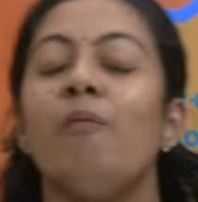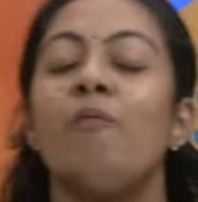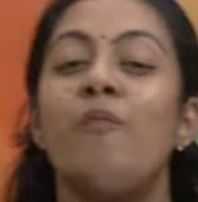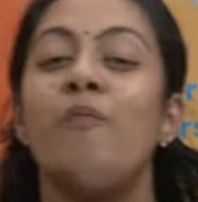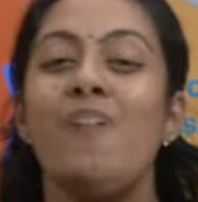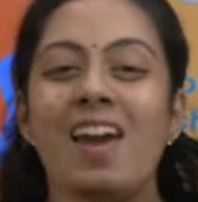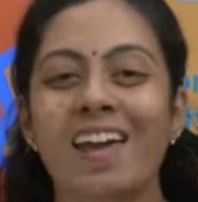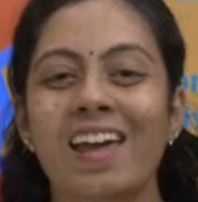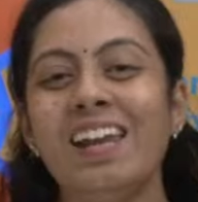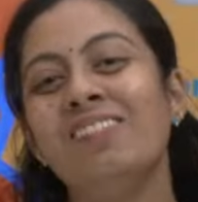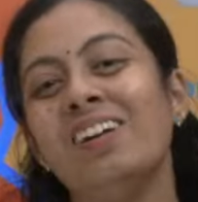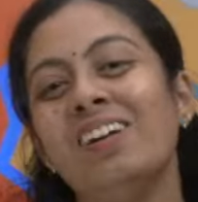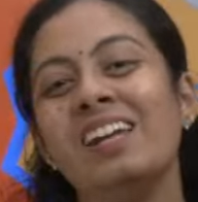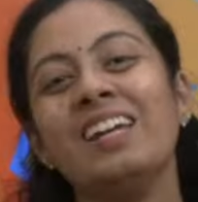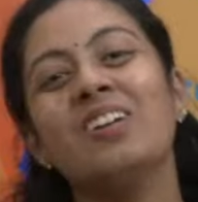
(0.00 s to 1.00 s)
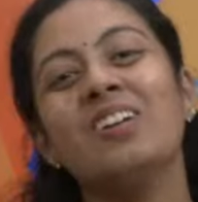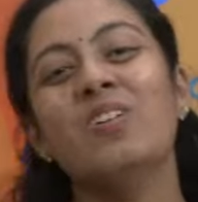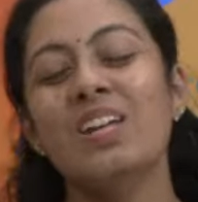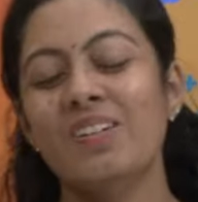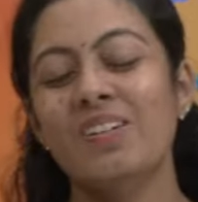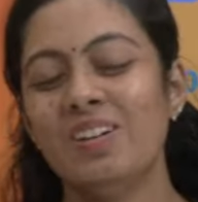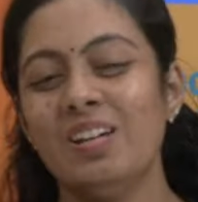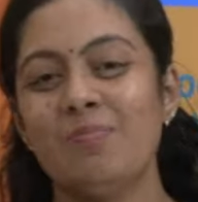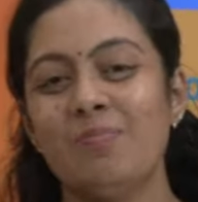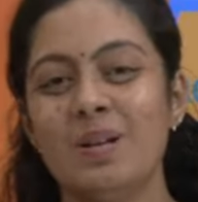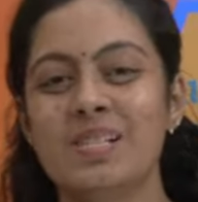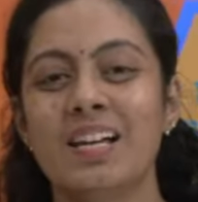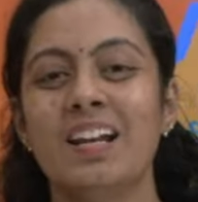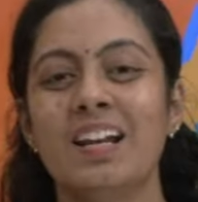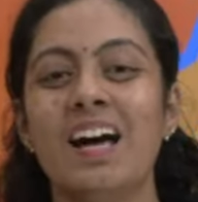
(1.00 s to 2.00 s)
very, very good evening,
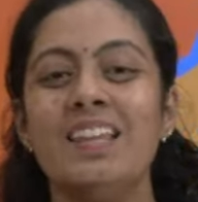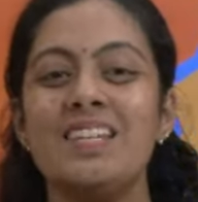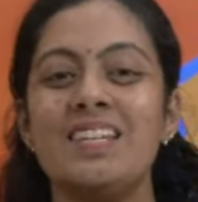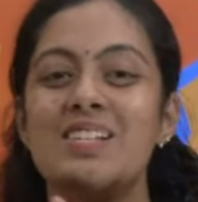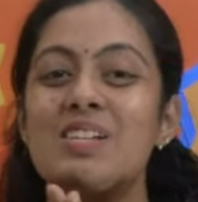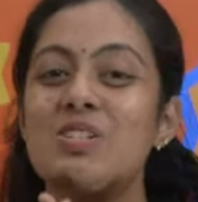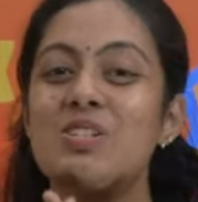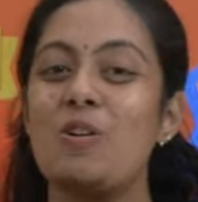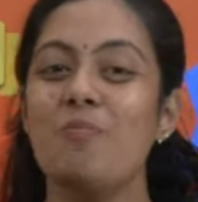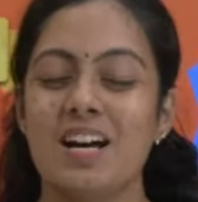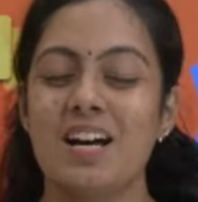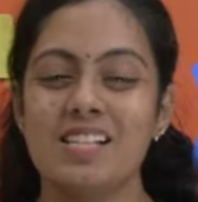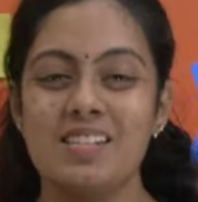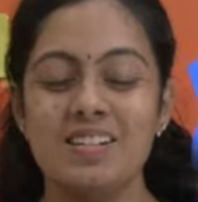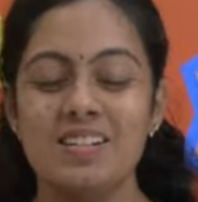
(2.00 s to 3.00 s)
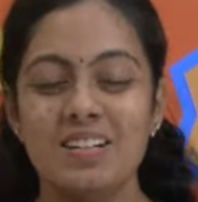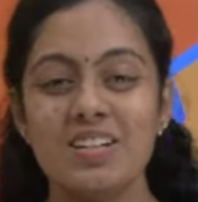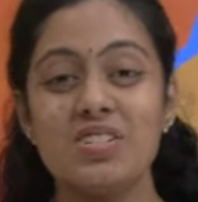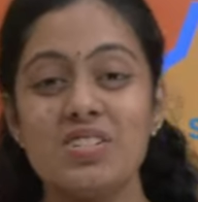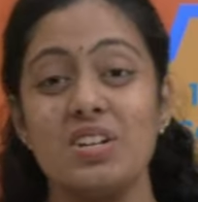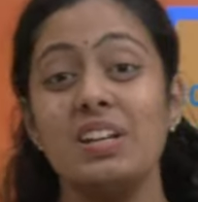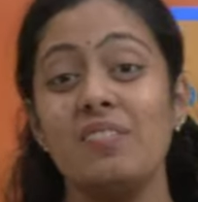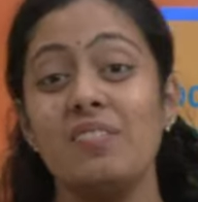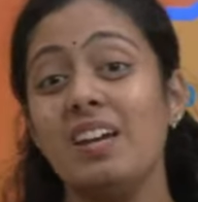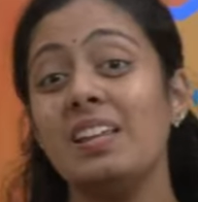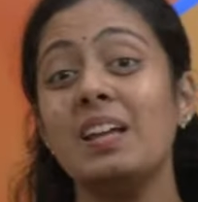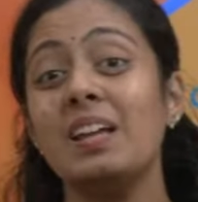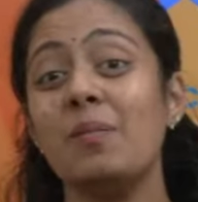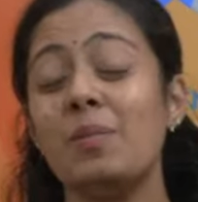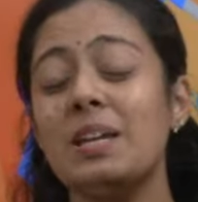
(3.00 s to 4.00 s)
Pasangla. This is your master teacher,
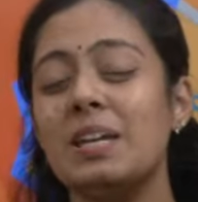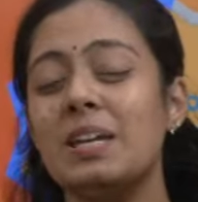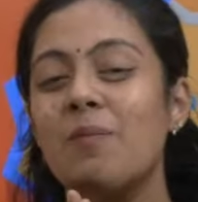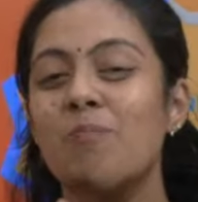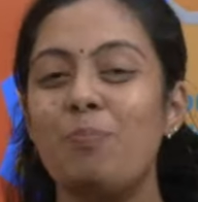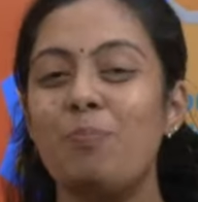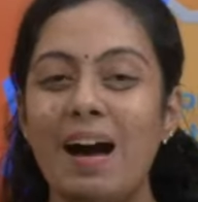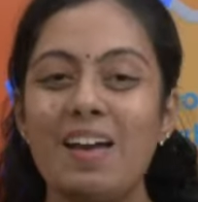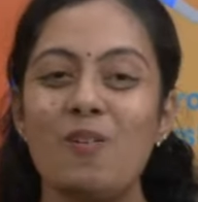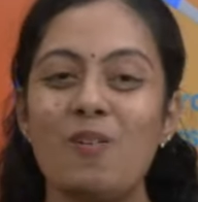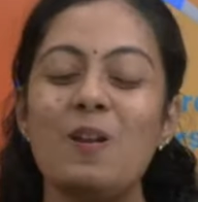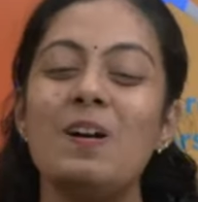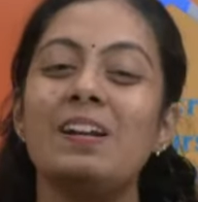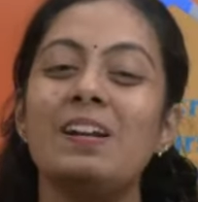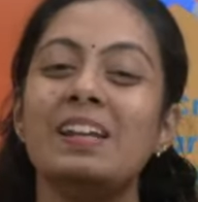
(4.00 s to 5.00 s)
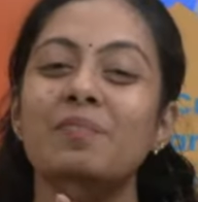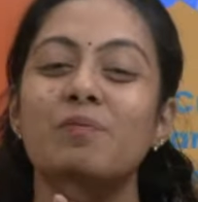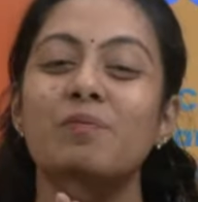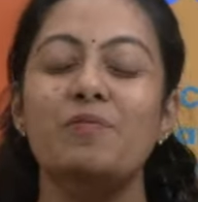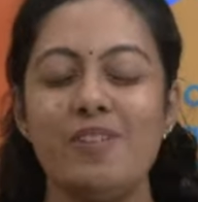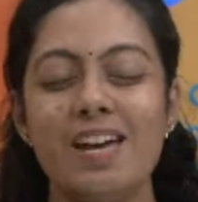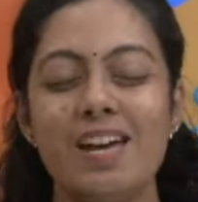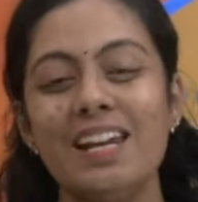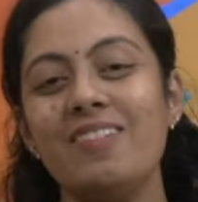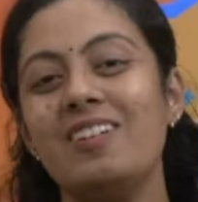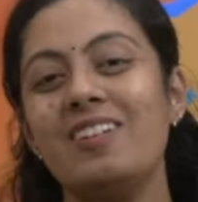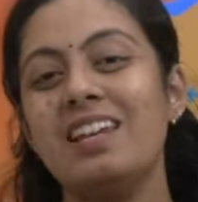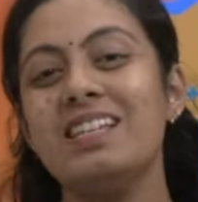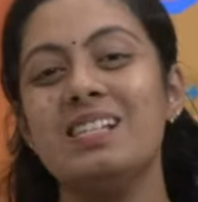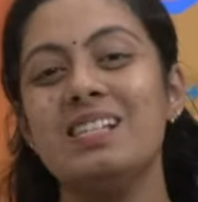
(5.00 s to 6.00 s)
Nivetha, making bio-learning very,
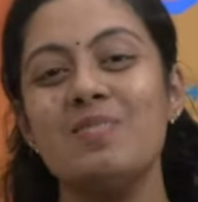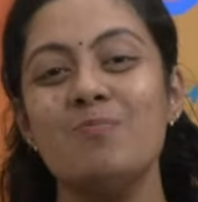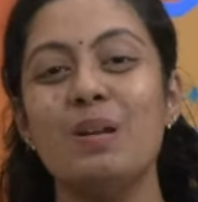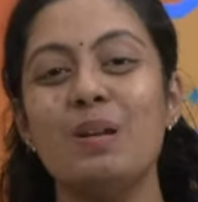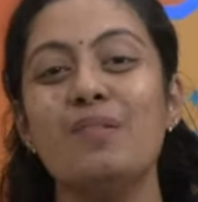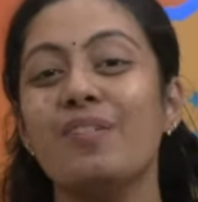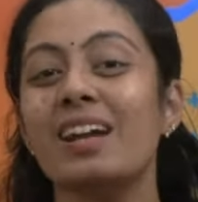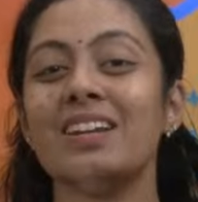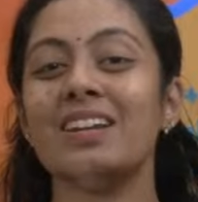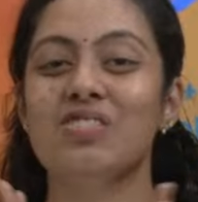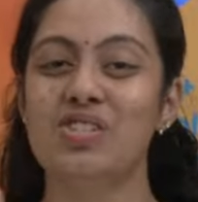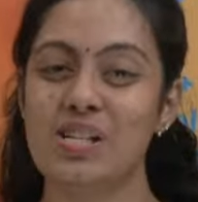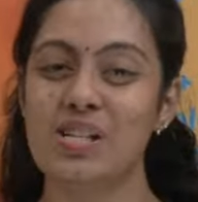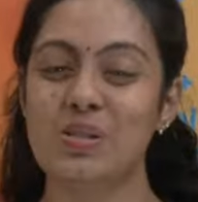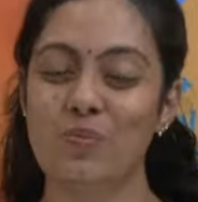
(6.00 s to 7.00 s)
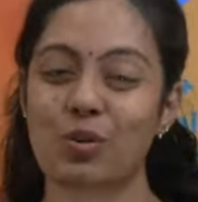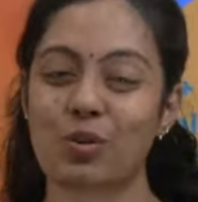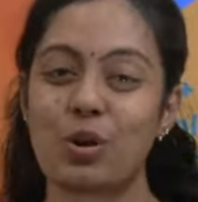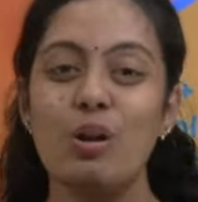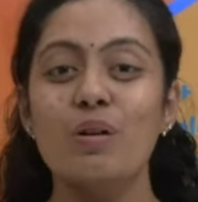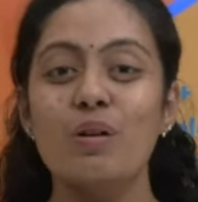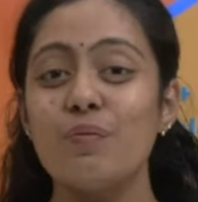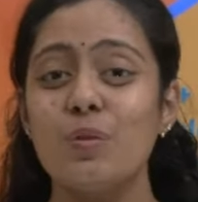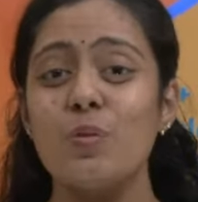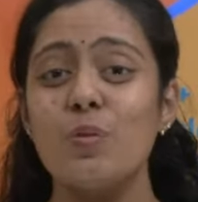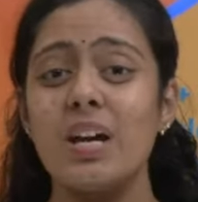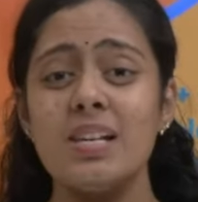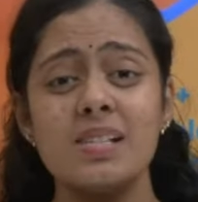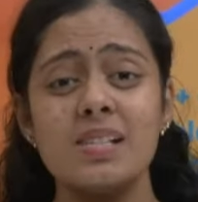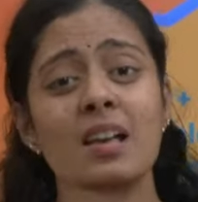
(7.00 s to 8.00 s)
very simplified just for all of you
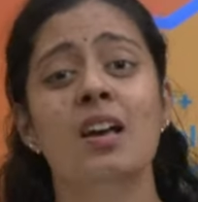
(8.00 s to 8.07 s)
guys.